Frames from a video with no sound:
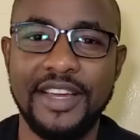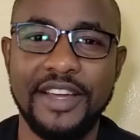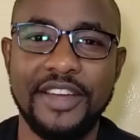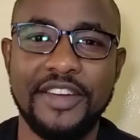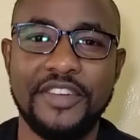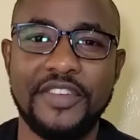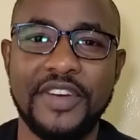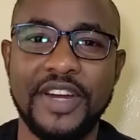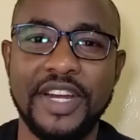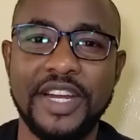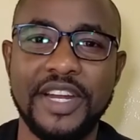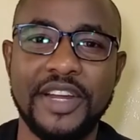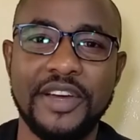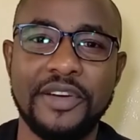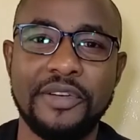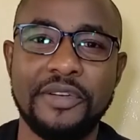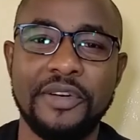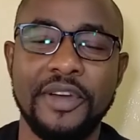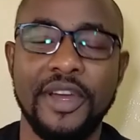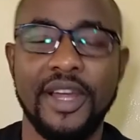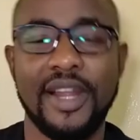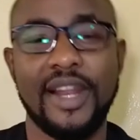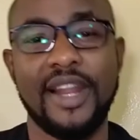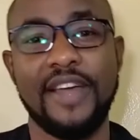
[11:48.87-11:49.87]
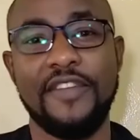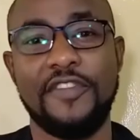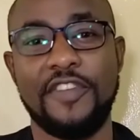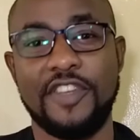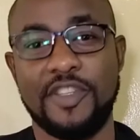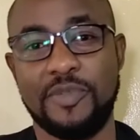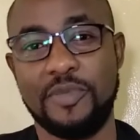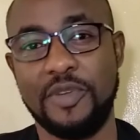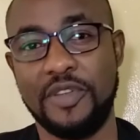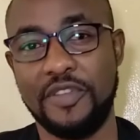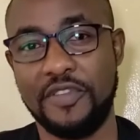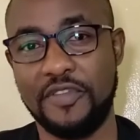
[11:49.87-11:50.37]
right now, life
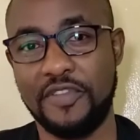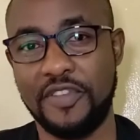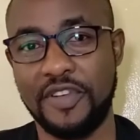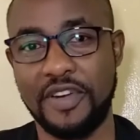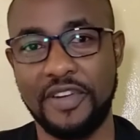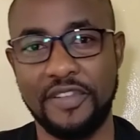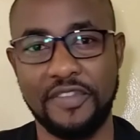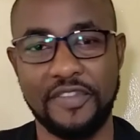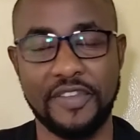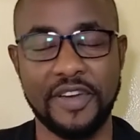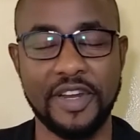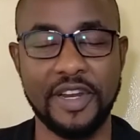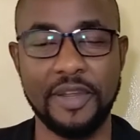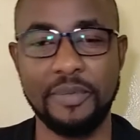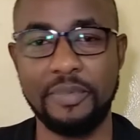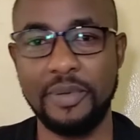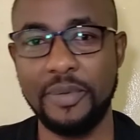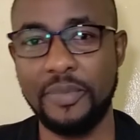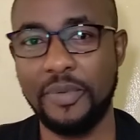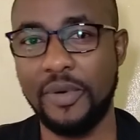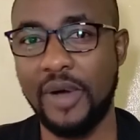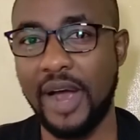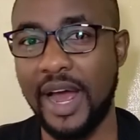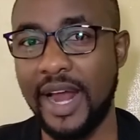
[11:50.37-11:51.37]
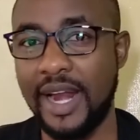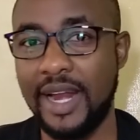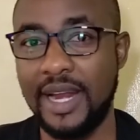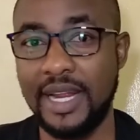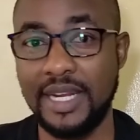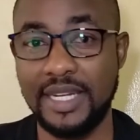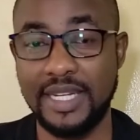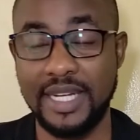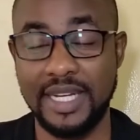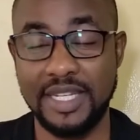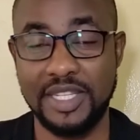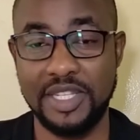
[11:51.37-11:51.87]
has been very funny. People
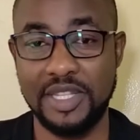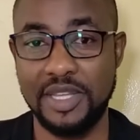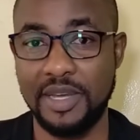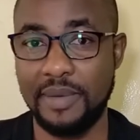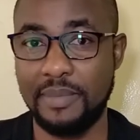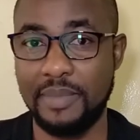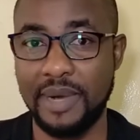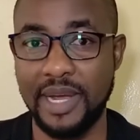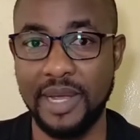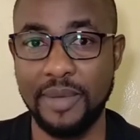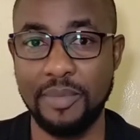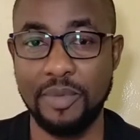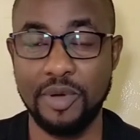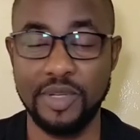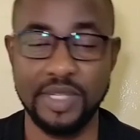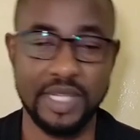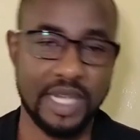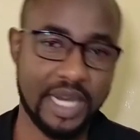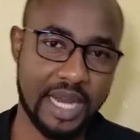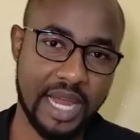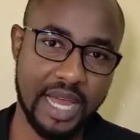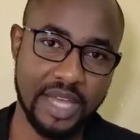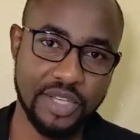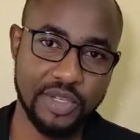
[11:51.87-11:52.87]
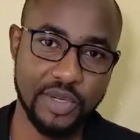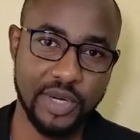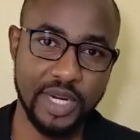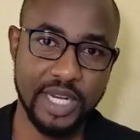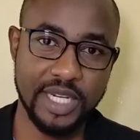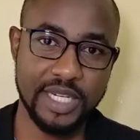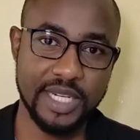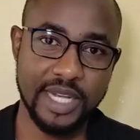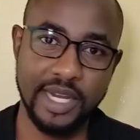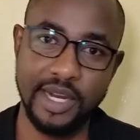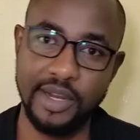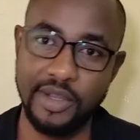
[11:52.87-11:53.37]
hardly touch their Bibles. And I
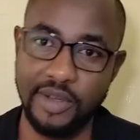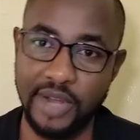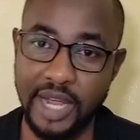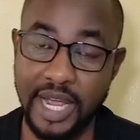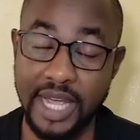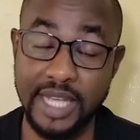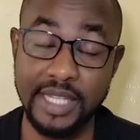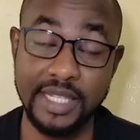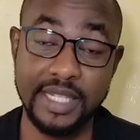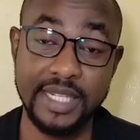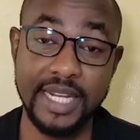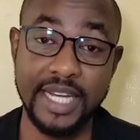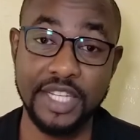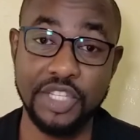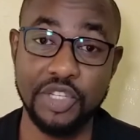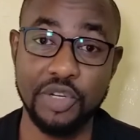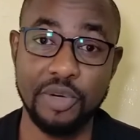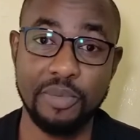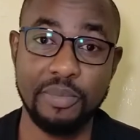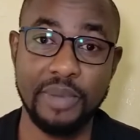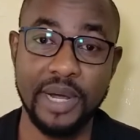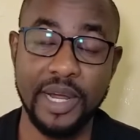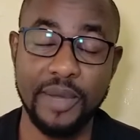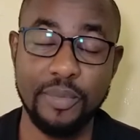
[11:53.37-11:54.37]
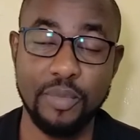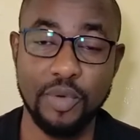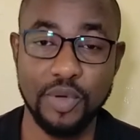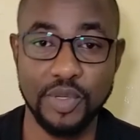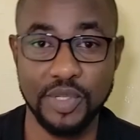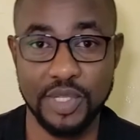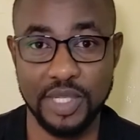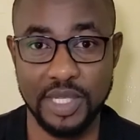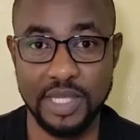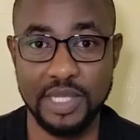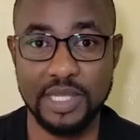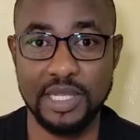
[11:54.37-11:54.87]
actually tell you guys, touch your
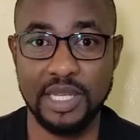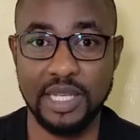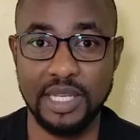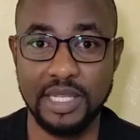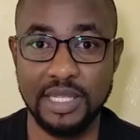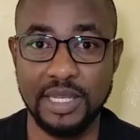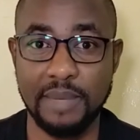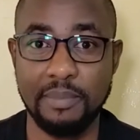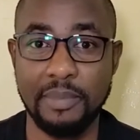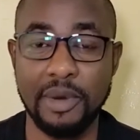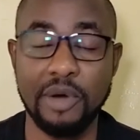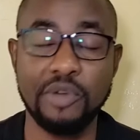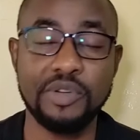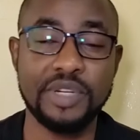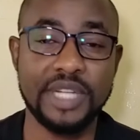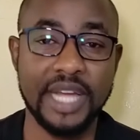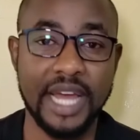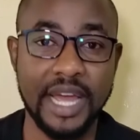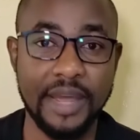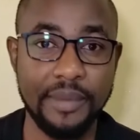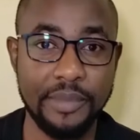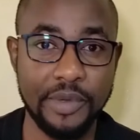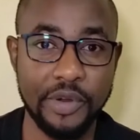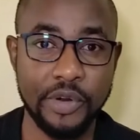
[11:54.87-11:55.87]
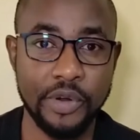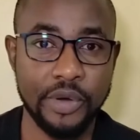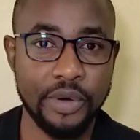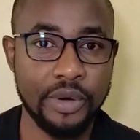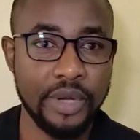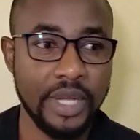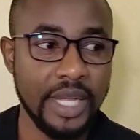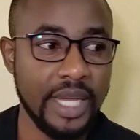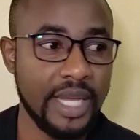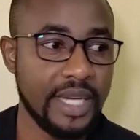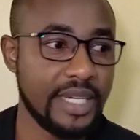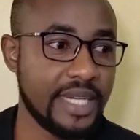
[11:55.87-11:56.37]
Bibles. It's about time, you
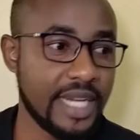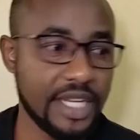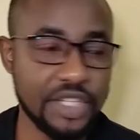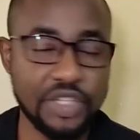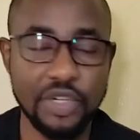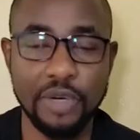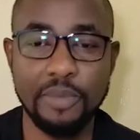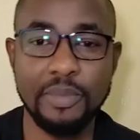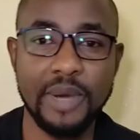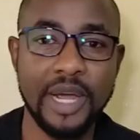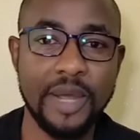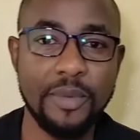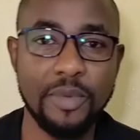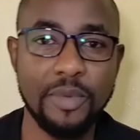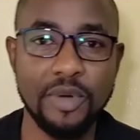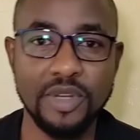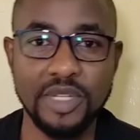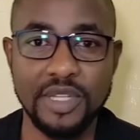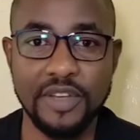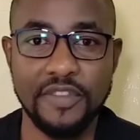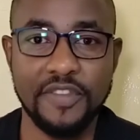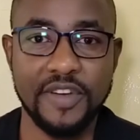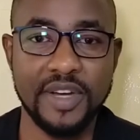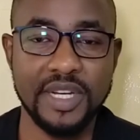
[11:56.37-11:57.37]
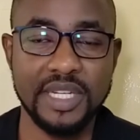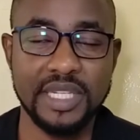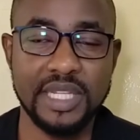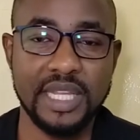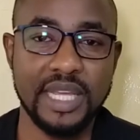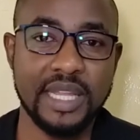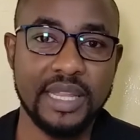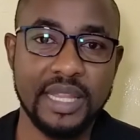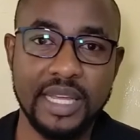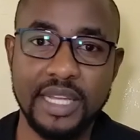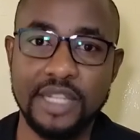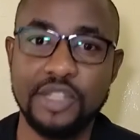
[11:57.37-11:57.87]
know. Touch your Bibles the first
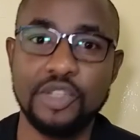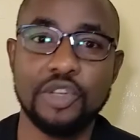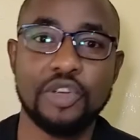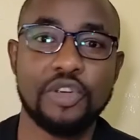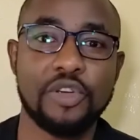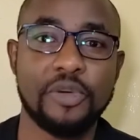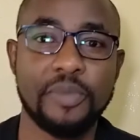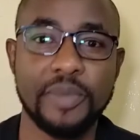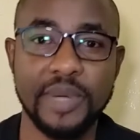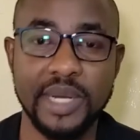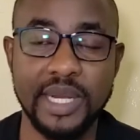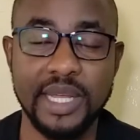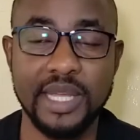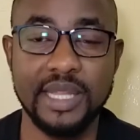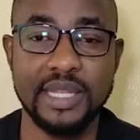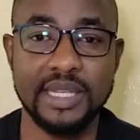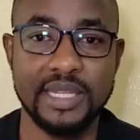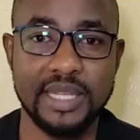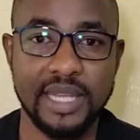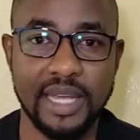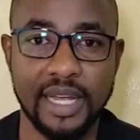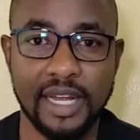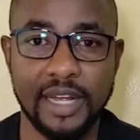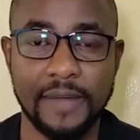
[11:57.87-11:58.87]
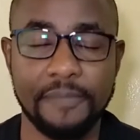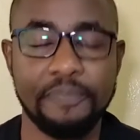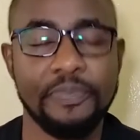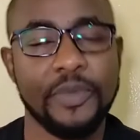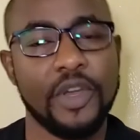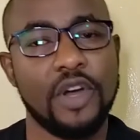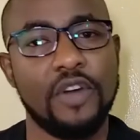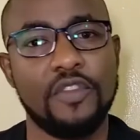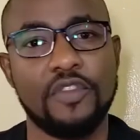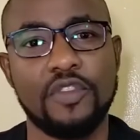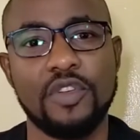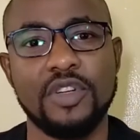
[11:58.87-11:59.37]
thing, then social media the second.
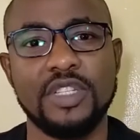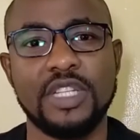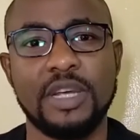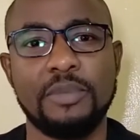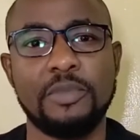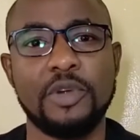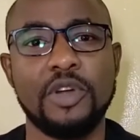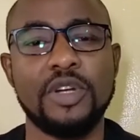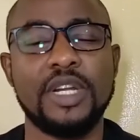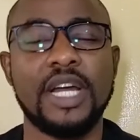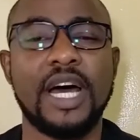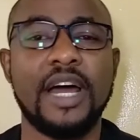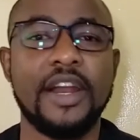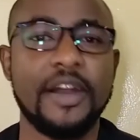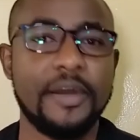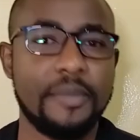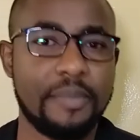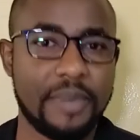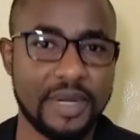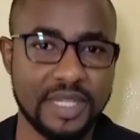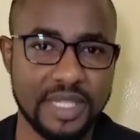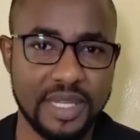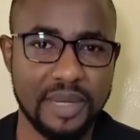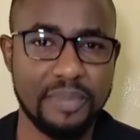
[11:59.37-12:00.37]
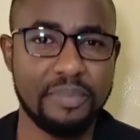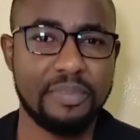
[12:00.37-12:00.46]
Of course, I'm not 100%